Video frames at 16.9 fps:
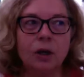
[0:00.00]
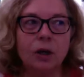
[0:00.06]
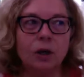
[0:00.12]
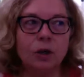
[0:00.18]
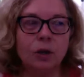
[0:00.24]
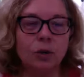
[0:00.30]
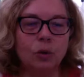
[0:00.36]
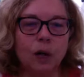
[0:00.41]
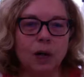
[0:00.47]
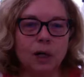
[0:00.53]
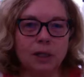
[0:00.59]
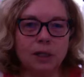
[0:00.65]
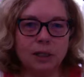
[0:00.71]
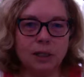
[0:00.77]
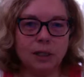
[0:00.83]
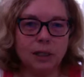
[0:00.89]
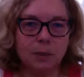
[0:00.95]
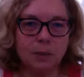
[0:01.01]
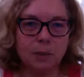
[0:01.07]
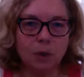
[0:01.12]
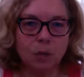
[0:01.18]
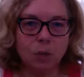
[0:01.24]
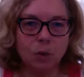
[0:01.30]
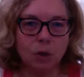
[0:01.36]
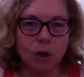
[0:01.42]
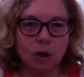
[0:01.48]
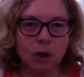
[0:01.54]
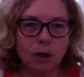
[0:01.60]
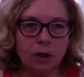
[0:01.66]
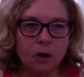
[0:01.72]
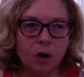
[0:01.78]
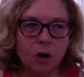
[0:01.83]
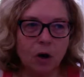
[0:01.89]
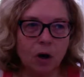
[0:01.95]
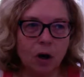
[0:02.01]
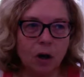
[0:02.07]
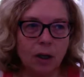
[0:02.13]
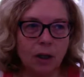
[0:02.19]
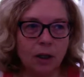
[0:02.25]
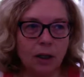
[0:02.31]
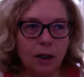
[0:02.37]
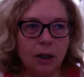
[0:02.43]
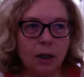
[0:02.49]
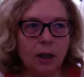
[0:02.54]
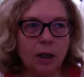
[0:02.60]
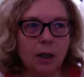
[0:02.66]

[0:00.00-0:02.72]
you got to see me working on